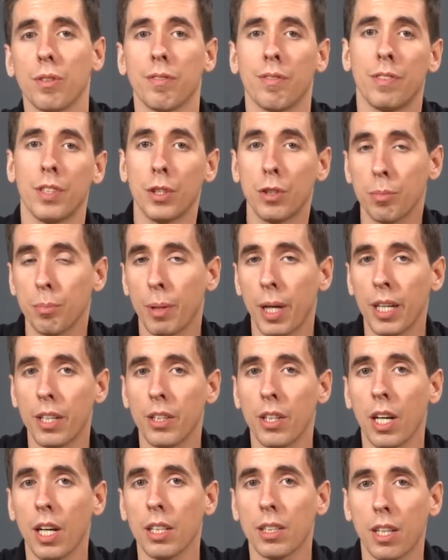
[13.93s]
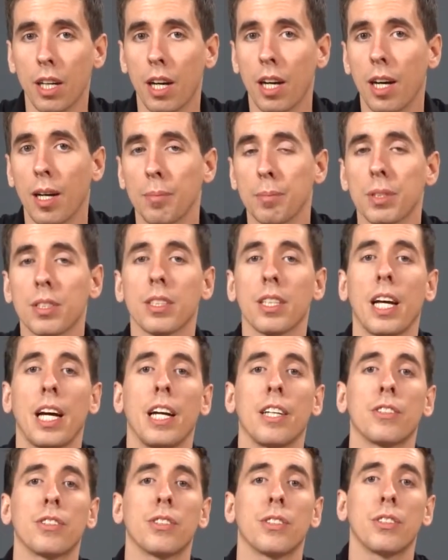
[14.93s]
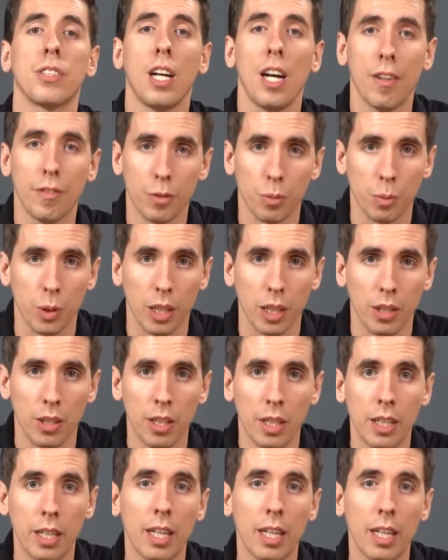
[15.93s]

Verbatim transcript: visionminer.com slash software